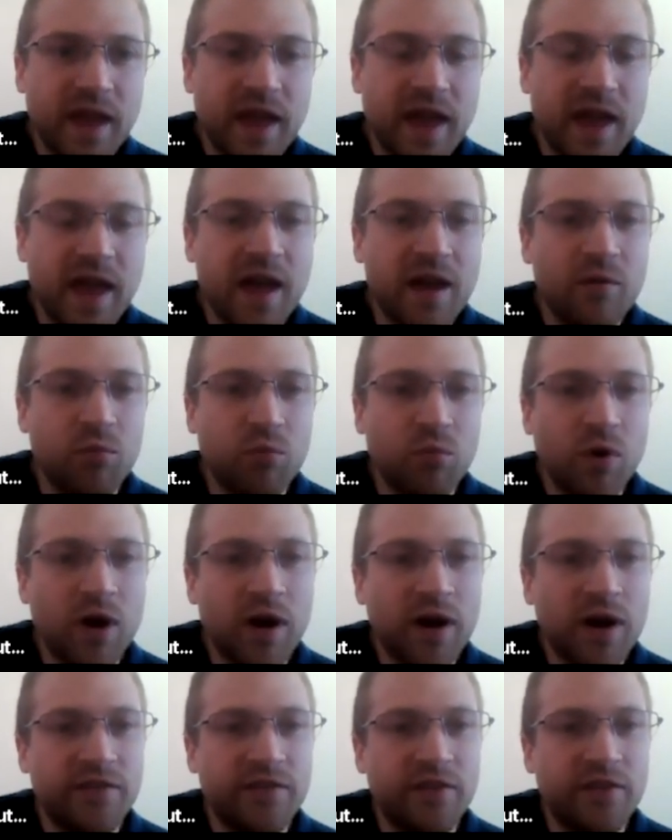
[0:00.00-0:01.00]
air
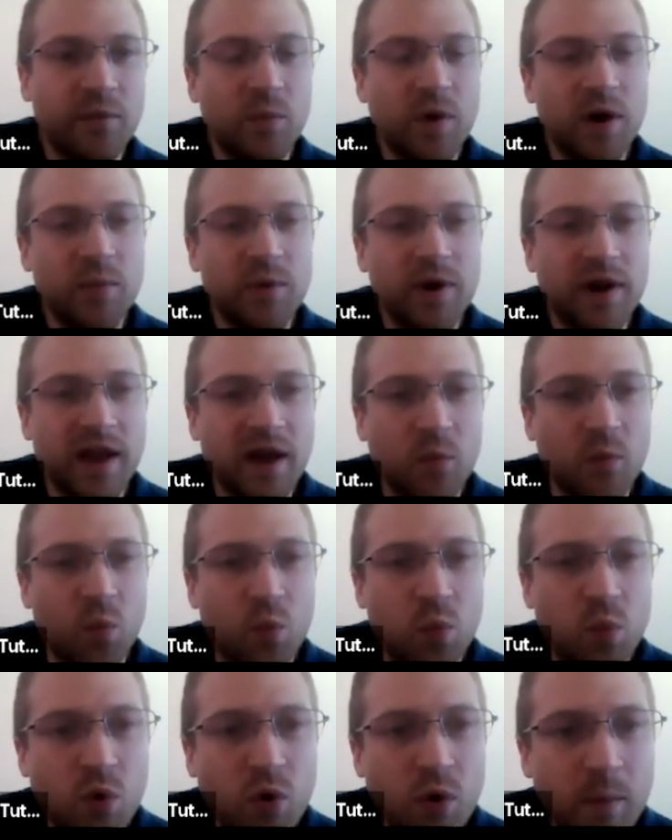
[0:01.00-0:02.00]
rising where we get
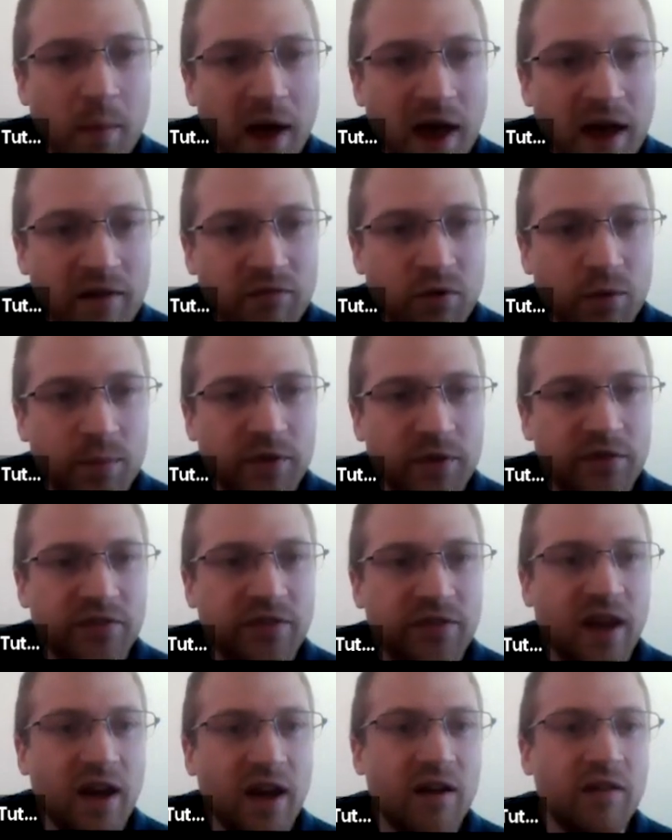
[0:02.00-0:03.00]
warm air from the
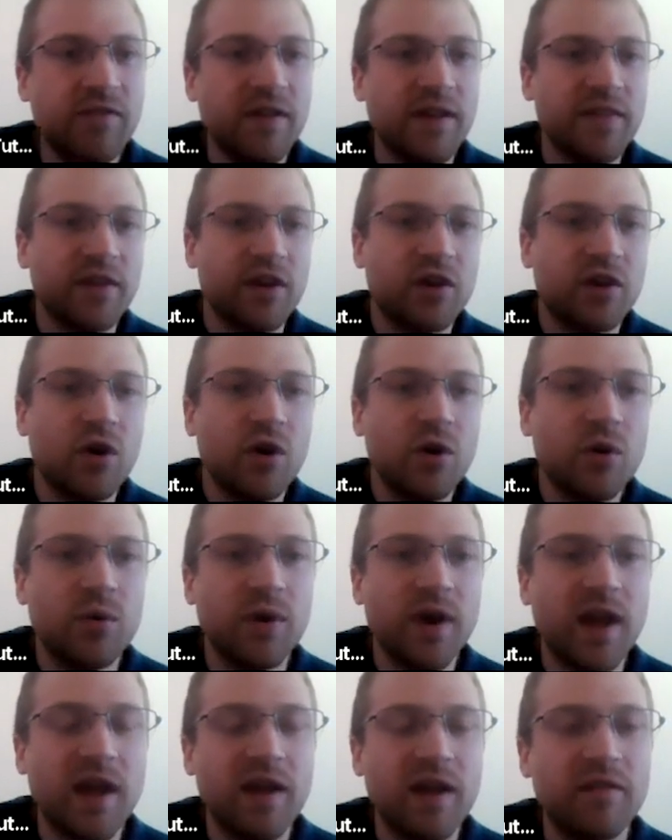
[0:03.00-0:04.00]
south and the
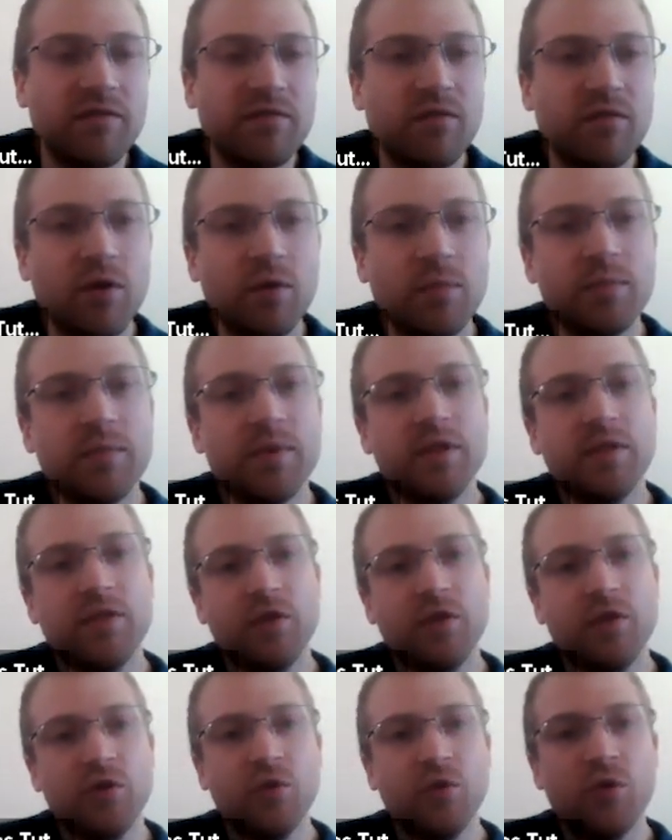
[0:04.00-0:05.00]
cold air from
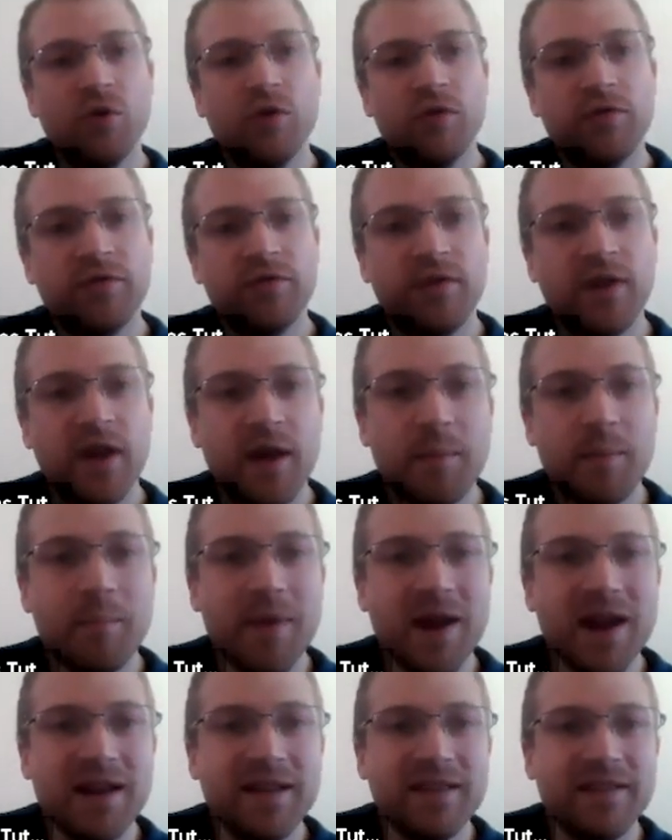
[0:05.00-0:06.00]
the north
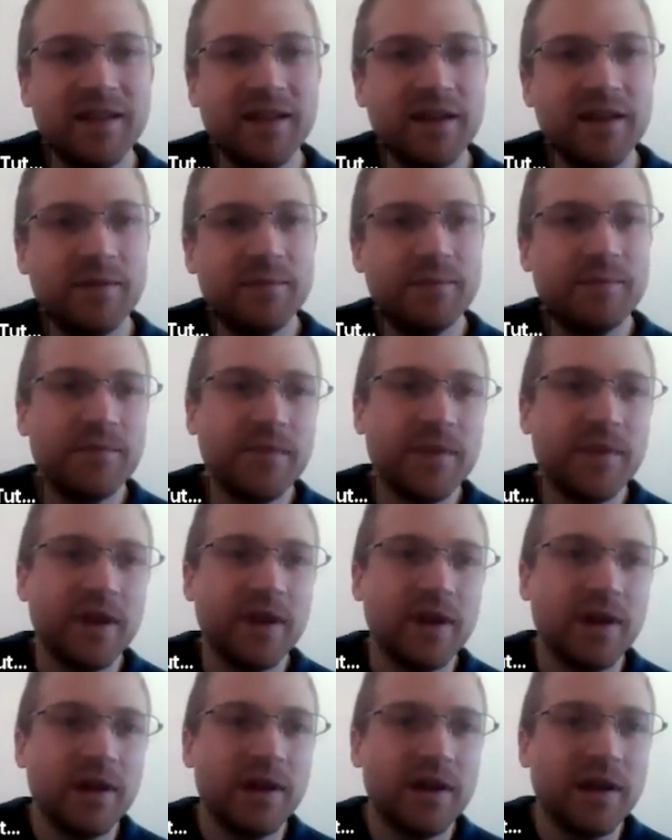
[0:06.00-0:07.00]
meeting.
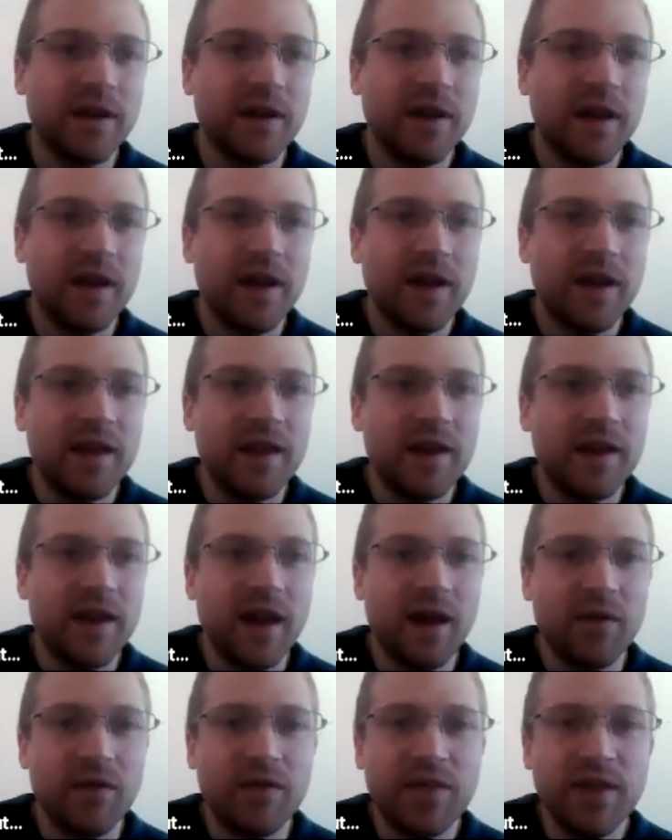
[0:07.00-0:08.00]

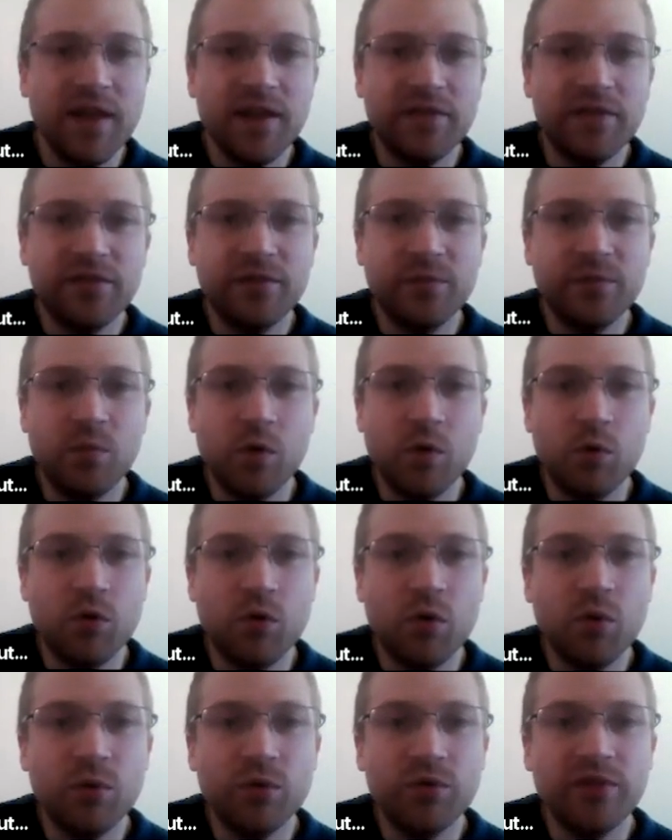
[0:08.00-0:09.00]
Now this will
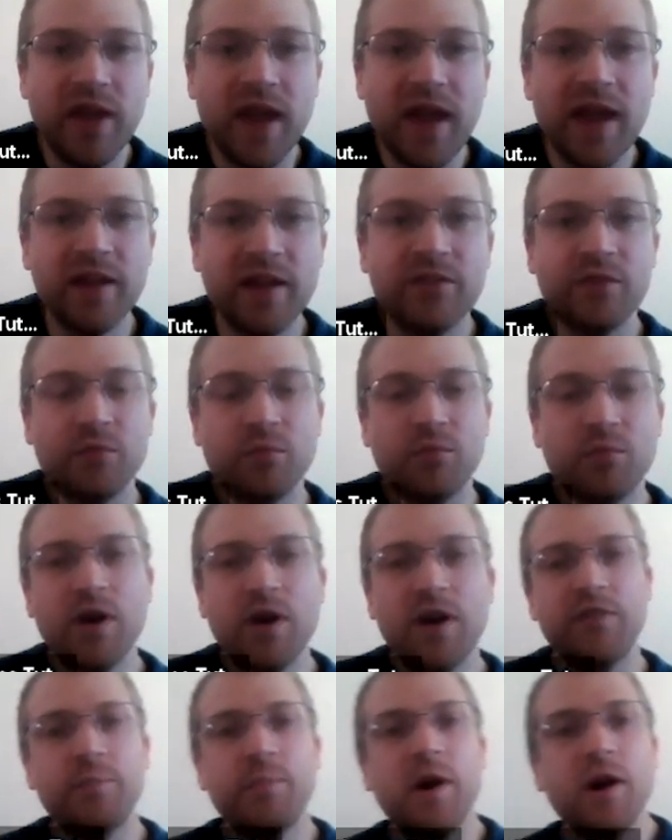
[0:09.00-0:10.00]
cause air to
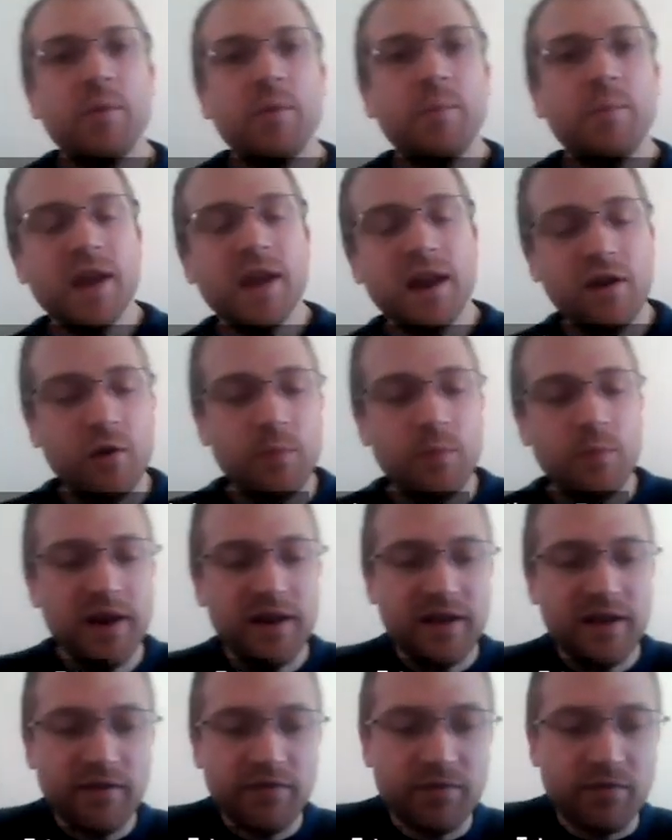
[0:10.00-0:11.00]
rise, but it'll be a little bit
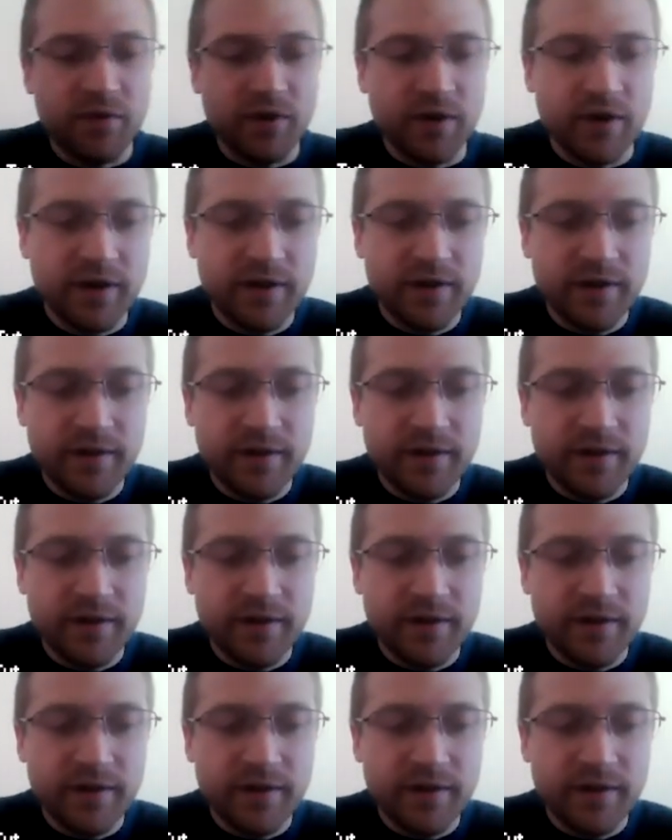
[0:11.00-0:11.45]
different.